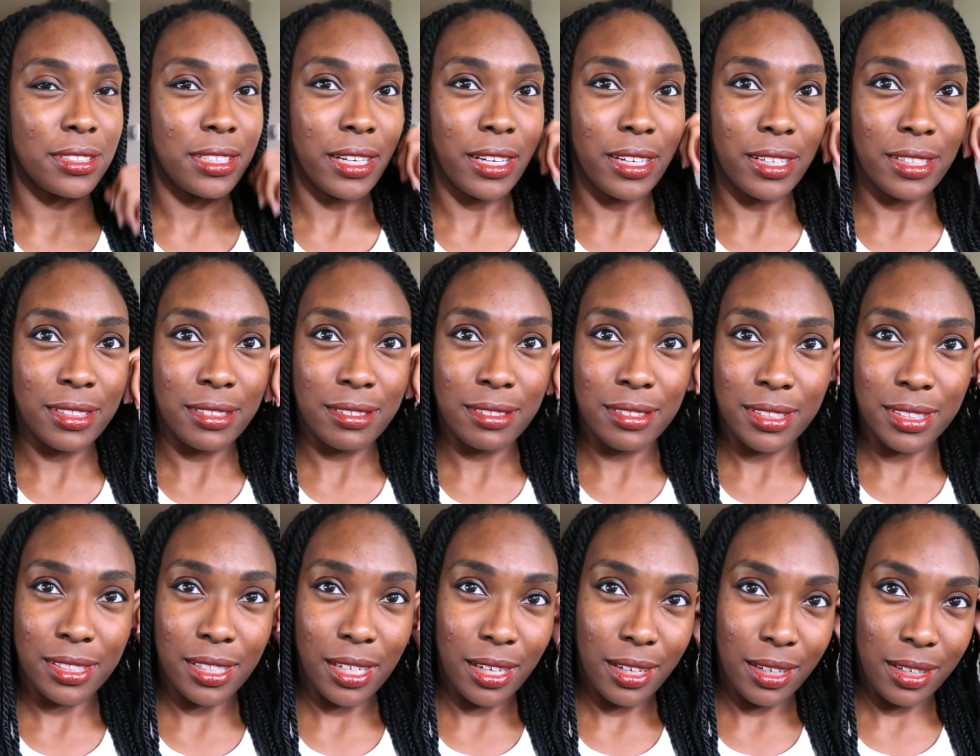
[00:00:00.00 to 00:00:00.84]
I
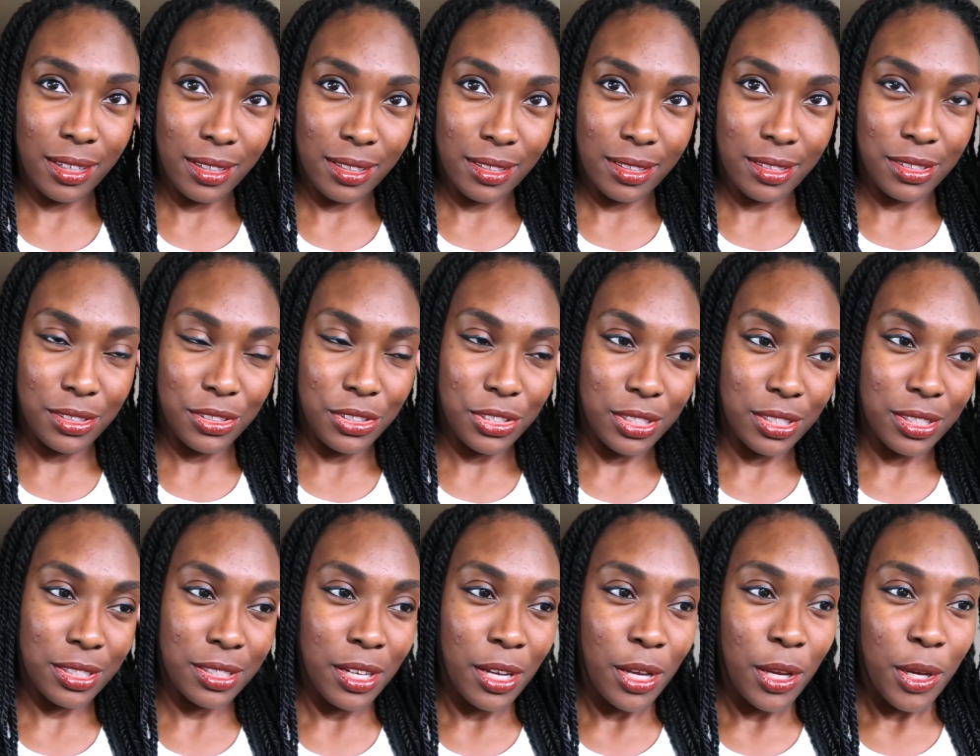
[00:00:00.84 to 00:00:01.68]
decided to
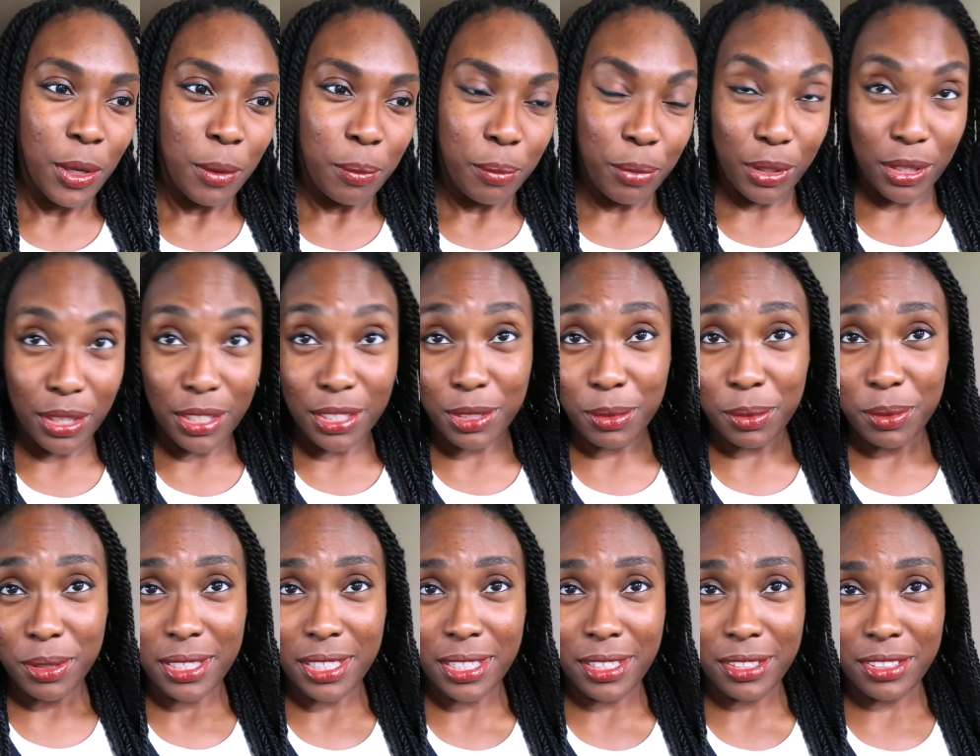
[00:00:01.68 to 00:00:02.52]
just put this
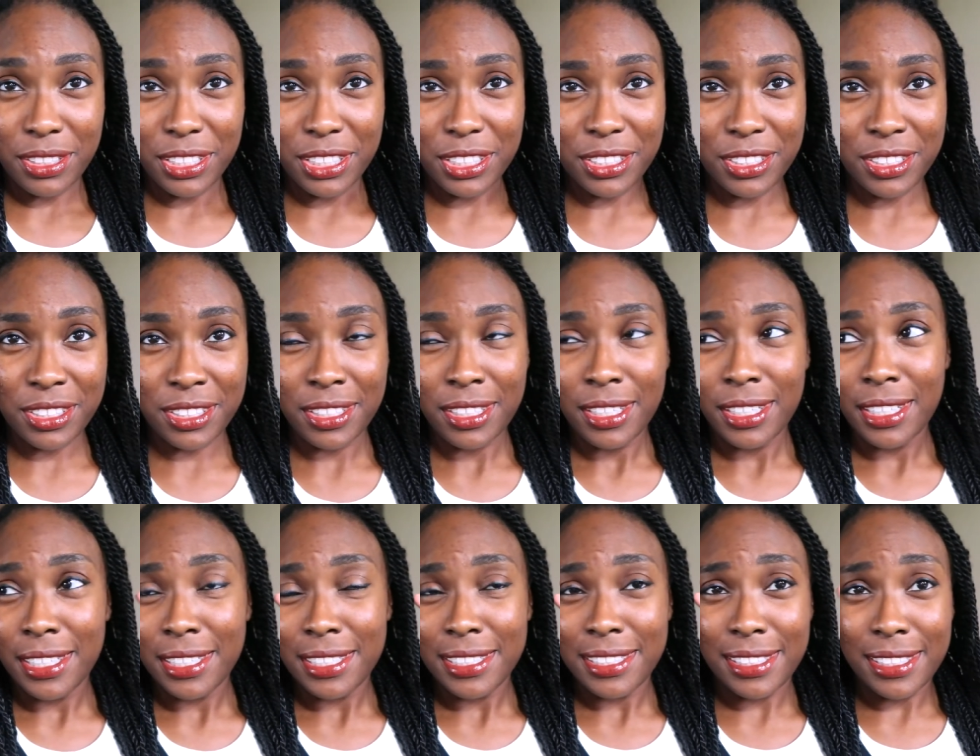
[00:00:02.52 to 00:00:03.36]
one down here,
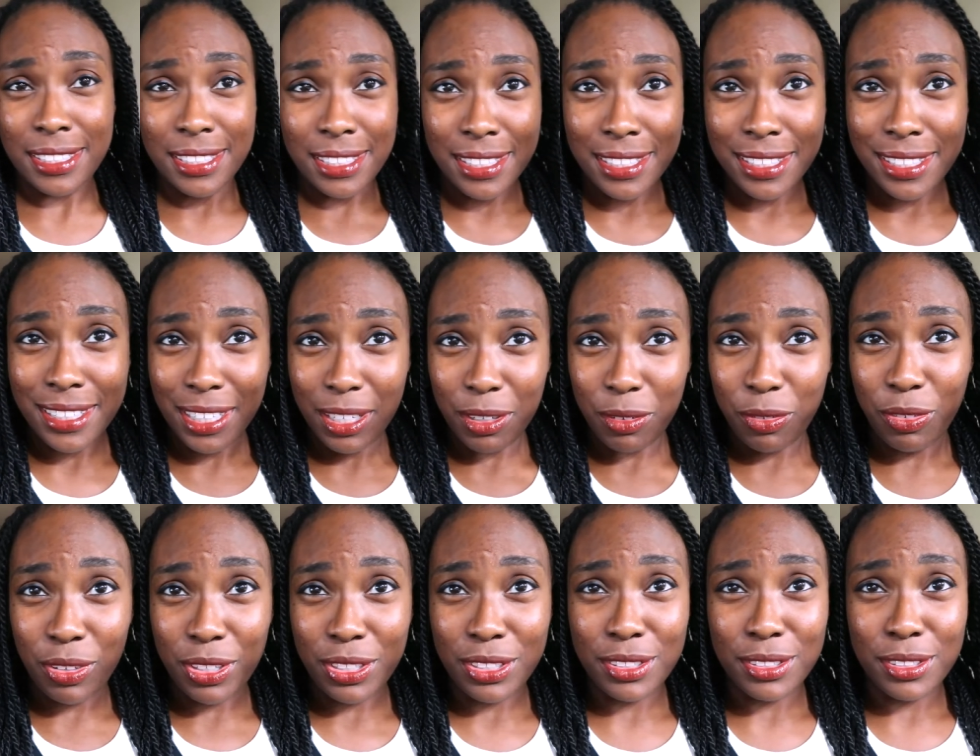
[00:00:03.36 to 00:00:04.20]
see
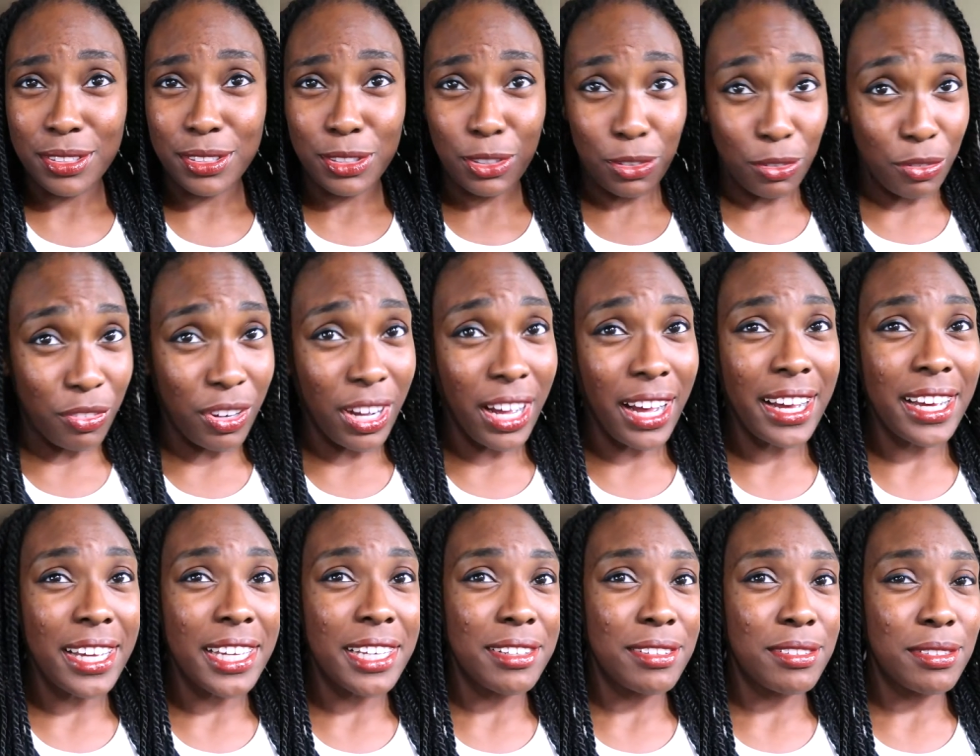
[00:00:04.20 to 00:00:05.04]
if it
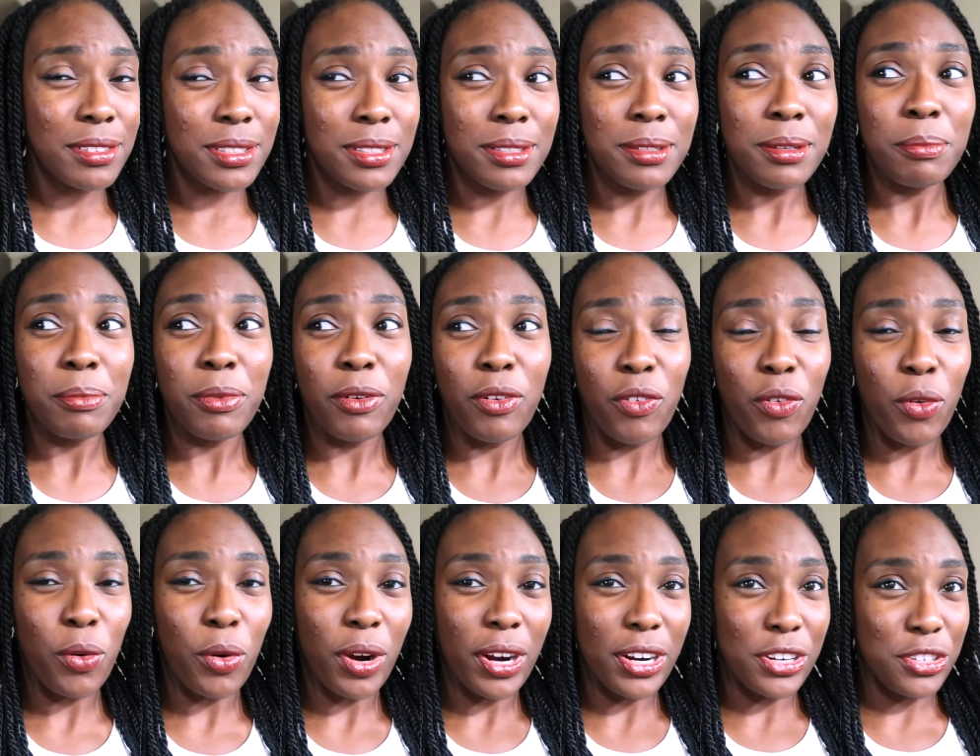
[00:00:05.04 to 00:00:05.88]
survives
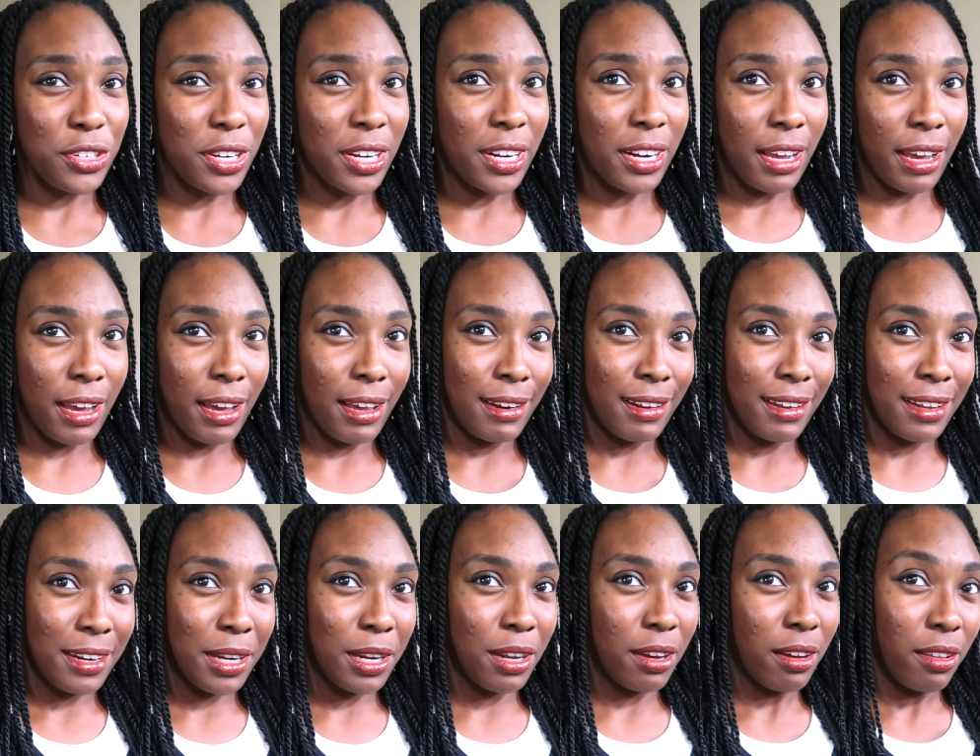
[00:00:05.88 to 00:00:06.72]
before I try to add
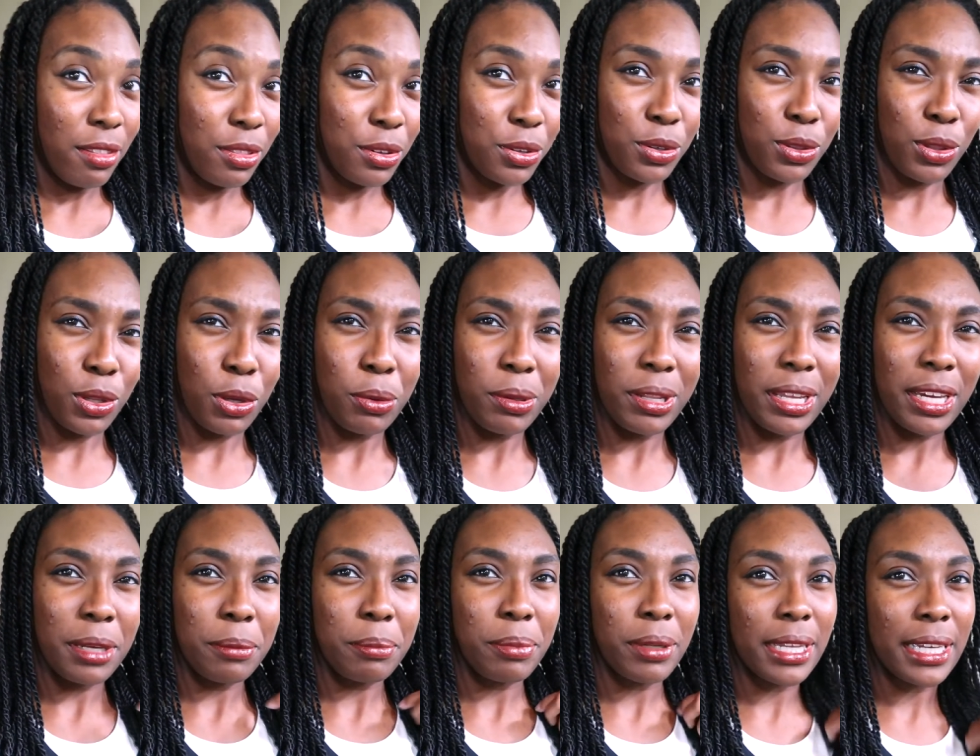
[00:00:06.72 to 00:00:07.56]
any other low
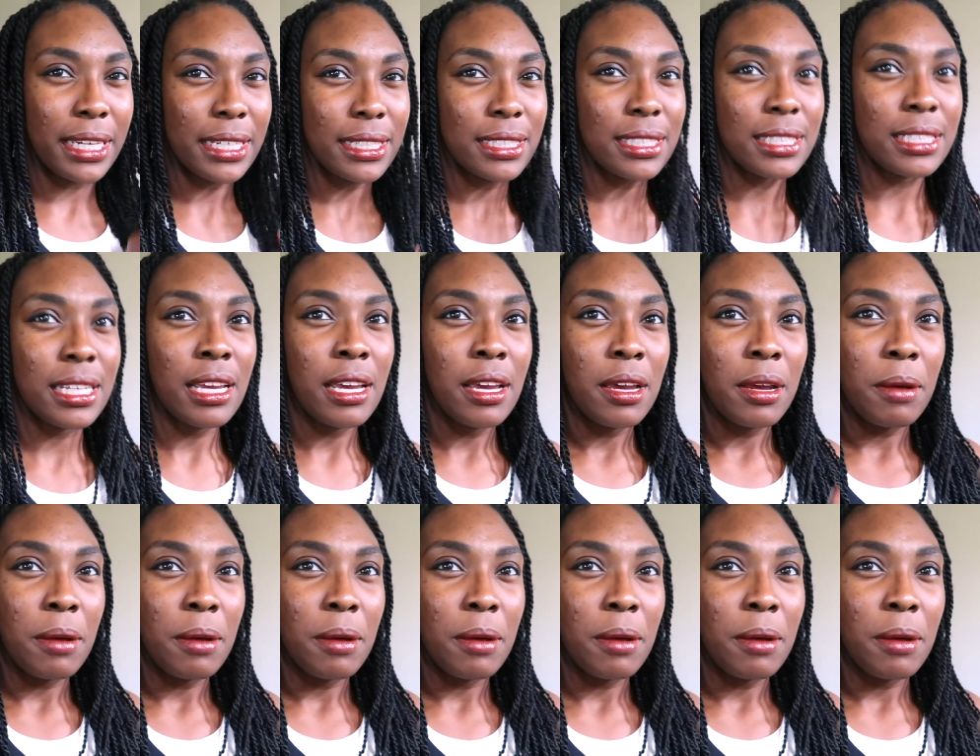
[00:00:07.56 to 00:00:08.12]
light plants.